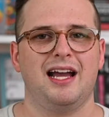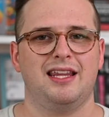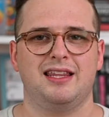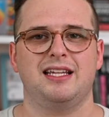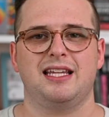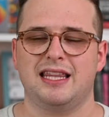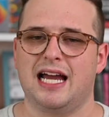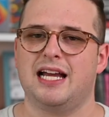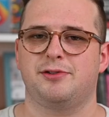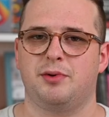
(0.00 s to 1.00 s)
I think that
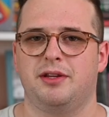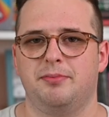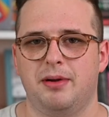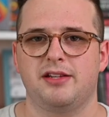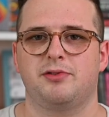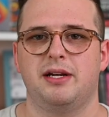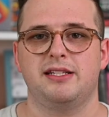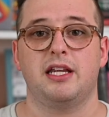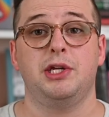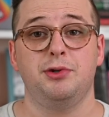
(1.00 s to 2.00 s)
that is one of the best
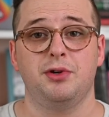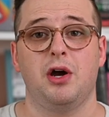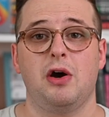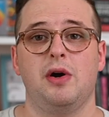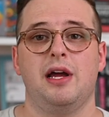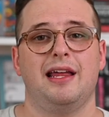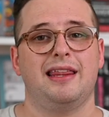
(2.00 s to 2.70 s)
ways that you know